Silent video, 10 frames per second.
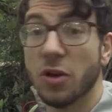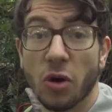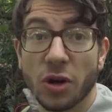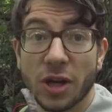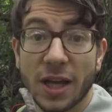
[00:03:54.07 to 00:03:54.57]

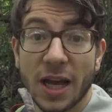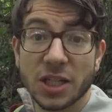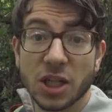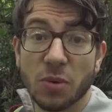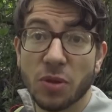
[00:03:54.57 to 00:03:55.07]
not going to
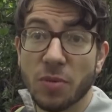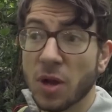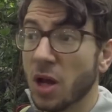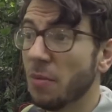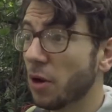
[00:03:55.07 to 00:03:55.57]
catch up with them.
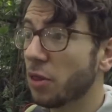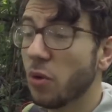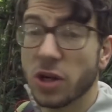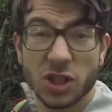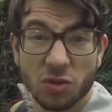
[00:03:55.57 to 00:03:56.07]
But I
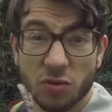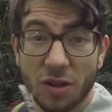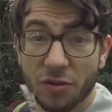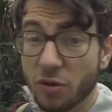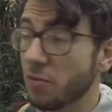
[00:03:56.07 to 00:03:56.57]
thought I'd just
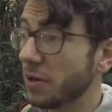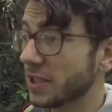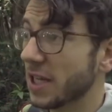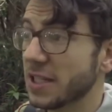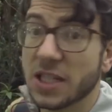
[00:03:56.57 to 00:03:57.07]
run through my
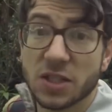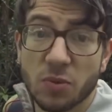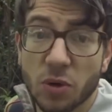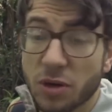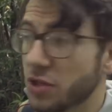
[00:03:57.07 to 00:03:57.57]
settings
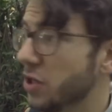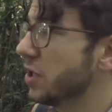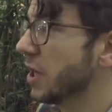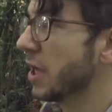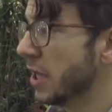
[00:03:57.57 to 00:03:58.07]
of what I was
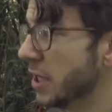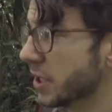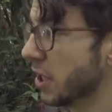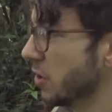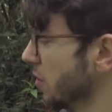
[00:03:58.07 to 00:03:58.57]
using.
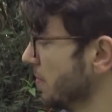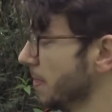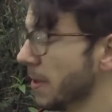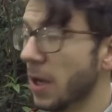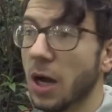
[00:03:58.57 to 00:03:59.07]
So
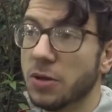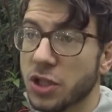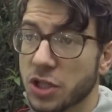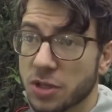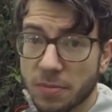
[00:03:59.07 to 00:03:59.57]
I
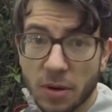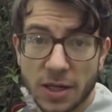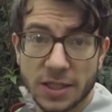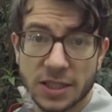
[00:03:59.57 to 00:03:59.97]
was using my